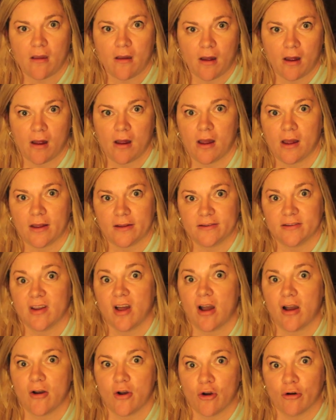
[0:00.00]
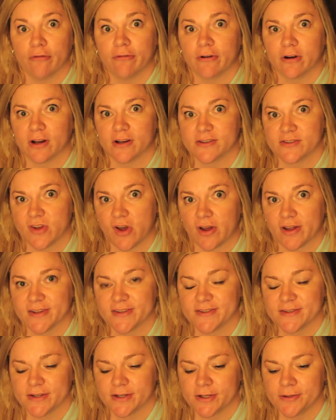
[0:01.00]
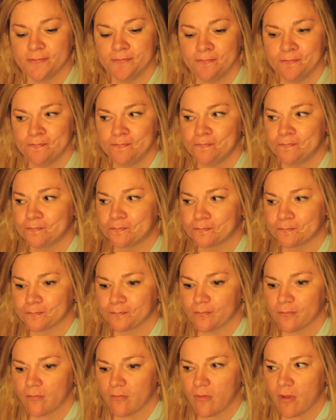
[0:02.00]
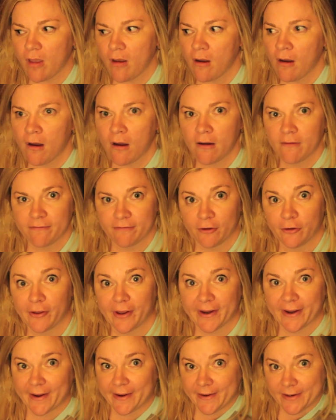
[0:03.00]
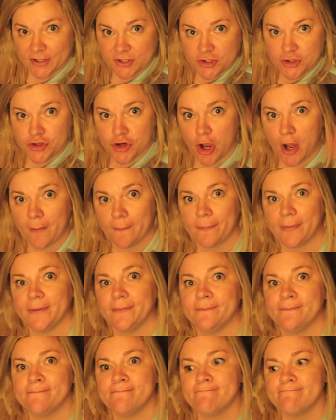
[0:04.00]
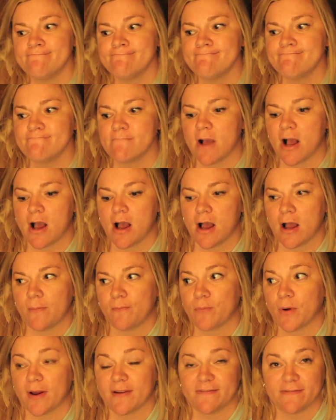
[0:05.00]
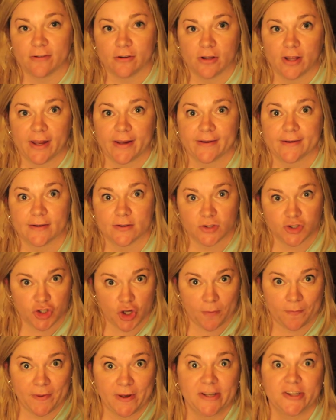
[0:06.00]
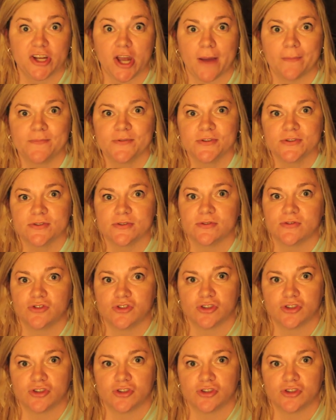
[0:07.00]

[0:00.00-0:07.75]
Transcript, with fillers: not over exhausted, feel like I can jump. Probably feel like jumping jacks